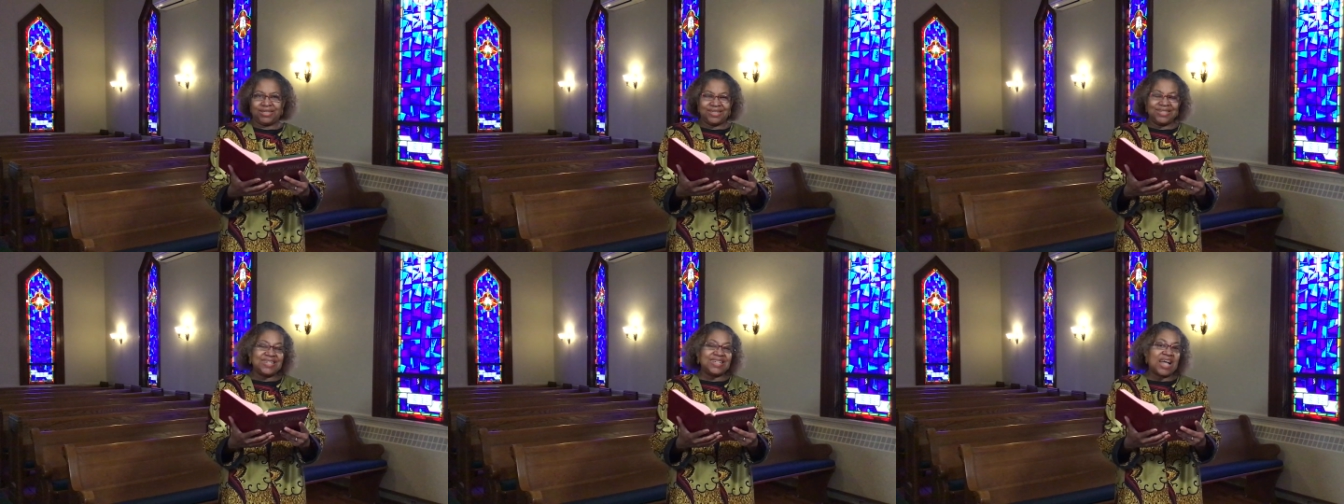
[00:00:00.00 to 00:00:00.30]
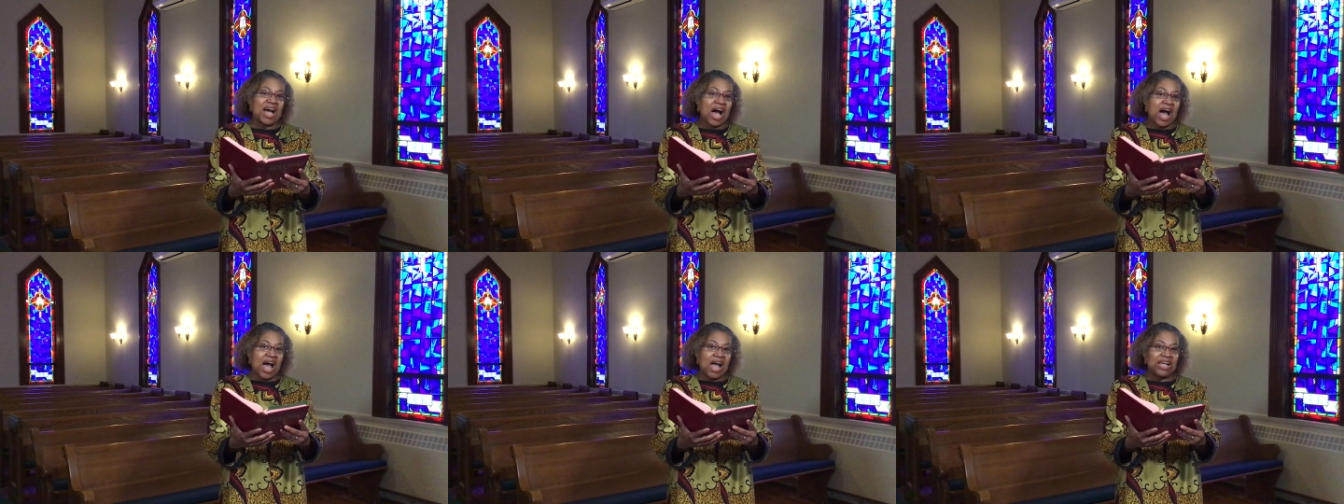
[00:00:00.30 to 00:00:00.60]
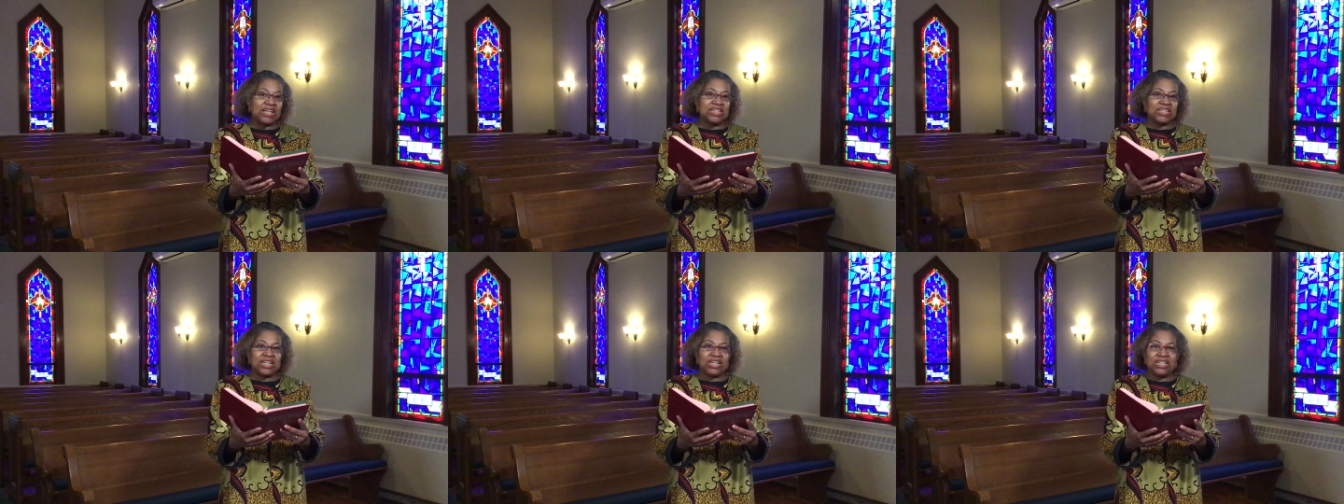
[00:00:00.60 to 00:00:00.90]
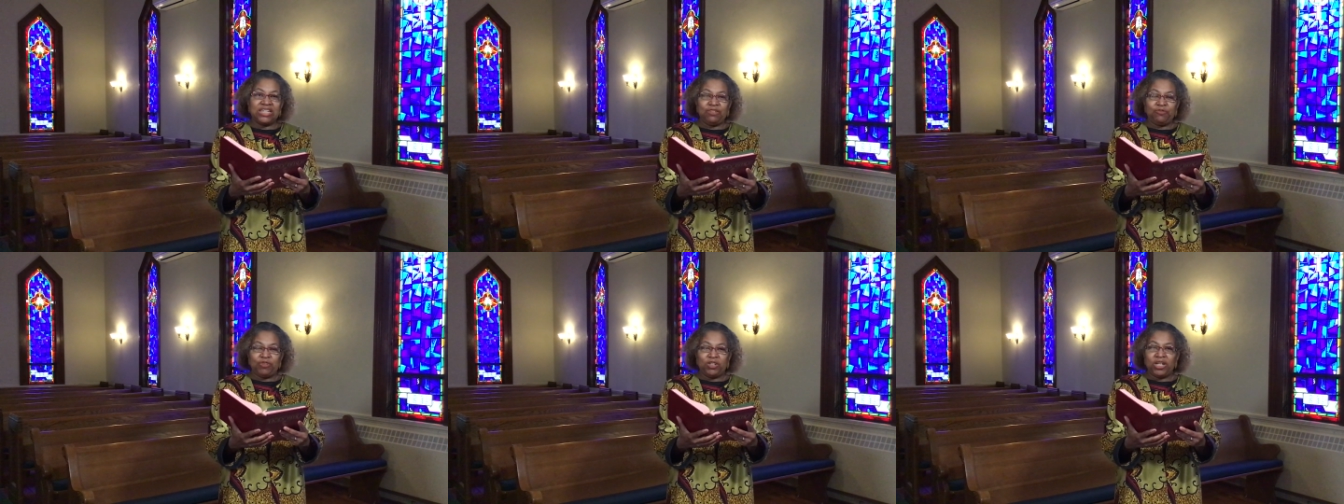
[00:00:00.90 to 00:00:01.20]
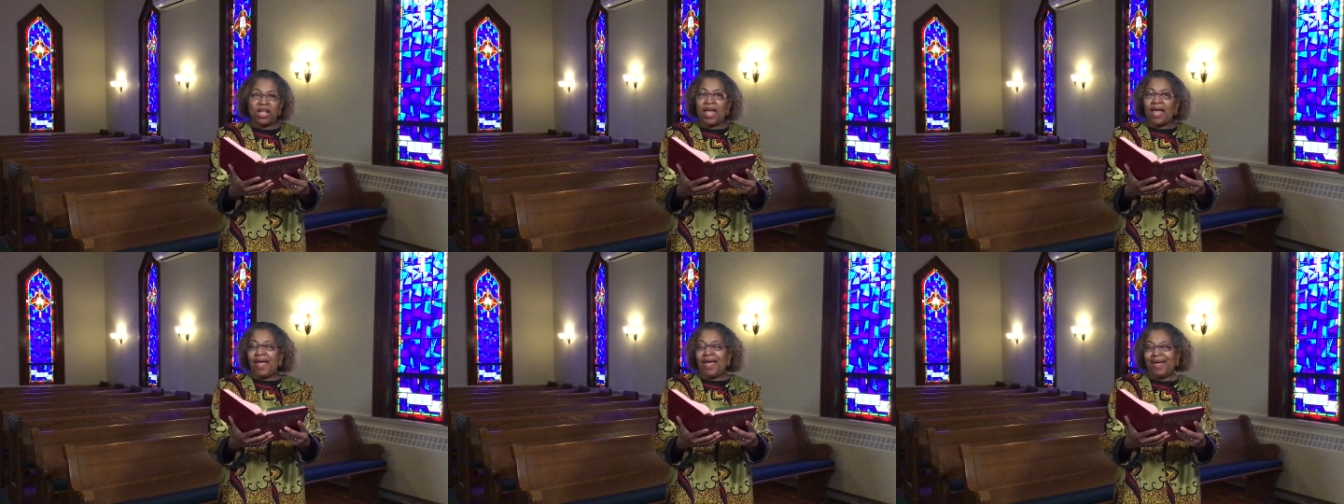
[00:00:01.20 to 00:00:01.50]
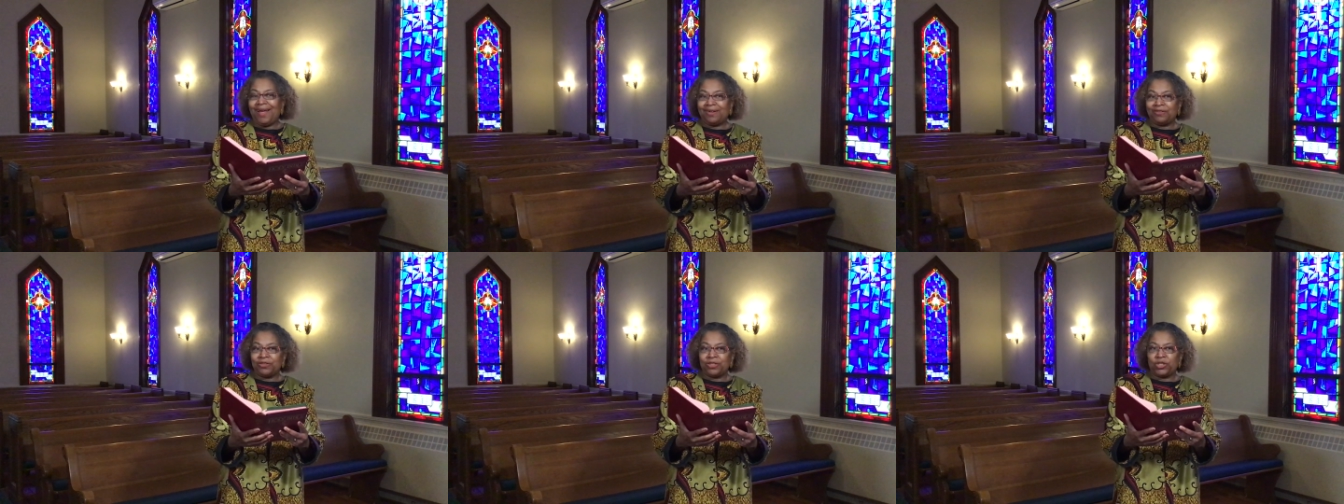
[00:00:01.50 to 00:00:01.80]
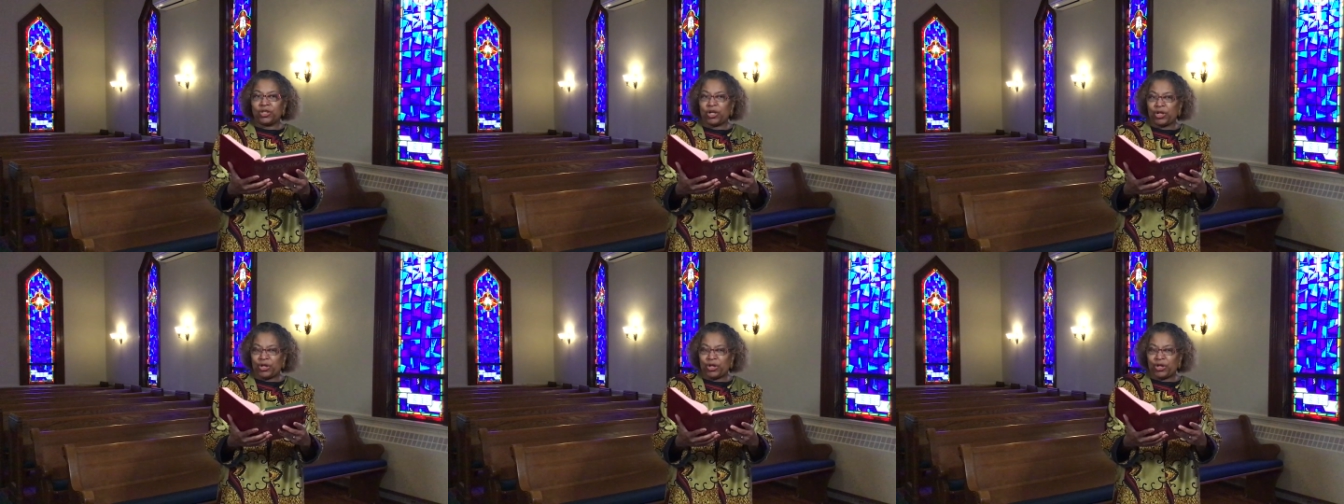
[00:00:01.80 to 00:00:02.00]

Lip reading: the ties that even held the